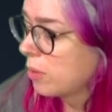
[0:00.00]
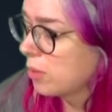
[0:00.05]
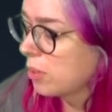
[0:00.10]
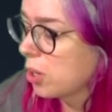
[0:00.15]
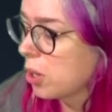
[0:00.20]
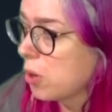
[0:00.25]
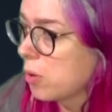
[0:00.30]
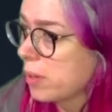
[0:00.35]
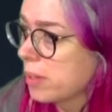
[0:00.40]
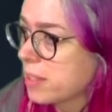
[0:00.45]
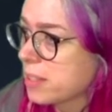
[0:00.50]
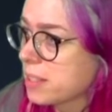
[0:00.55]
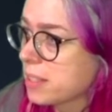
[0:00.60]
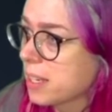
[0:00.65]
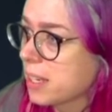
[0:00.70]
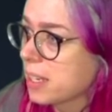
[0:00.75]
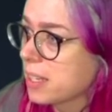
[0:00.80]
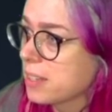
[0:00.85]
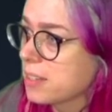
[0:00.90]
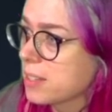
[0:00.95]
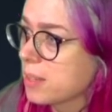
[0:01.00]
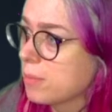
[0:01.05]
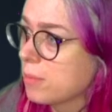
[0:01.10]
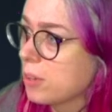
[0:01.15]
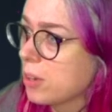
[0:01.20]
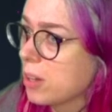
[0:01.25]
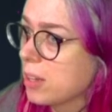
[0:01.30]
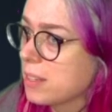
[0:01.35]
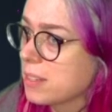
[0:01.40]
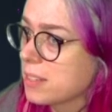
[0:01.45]
go and cite some
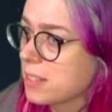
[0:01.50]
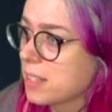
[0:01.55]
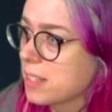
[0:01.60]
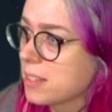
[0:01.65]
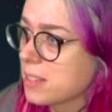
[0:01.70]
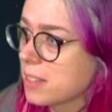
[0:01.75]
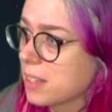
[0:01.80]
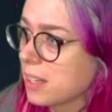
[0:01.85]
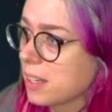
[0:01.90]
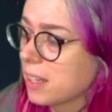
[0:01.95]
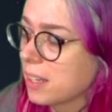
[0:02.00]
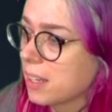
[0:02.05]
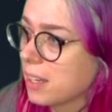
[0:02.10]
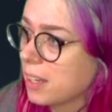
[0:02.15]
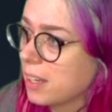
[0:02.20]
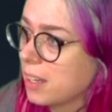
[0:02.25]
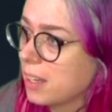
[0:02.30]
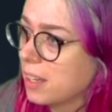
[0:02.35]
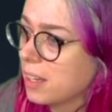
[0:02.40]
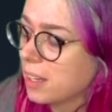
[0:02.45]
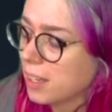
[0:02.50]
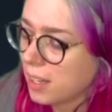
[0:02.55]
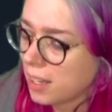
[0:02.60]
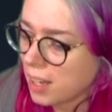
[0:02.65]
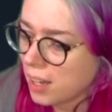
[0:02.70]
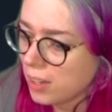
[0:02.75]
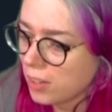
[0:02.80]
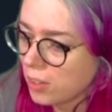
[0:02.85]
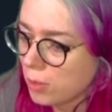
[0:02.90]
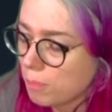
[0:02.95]
nonsense like,
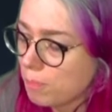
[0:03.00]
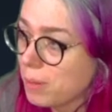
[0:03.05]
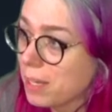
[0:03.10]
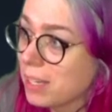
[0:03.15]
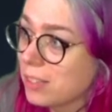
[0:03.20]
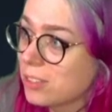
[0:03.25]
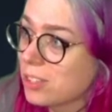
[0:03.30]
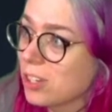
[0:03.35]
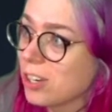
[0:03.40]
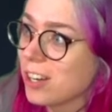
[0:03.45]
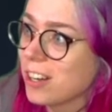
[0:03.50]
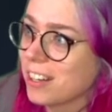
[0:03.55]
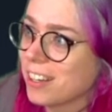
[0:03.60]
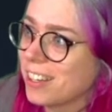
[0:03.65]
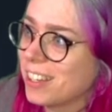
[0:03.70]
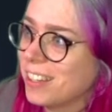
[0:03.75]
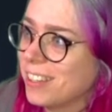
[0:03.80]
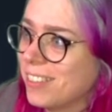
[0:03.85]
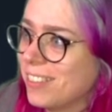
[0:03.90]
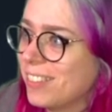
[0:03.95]
I don't know, Big Turk.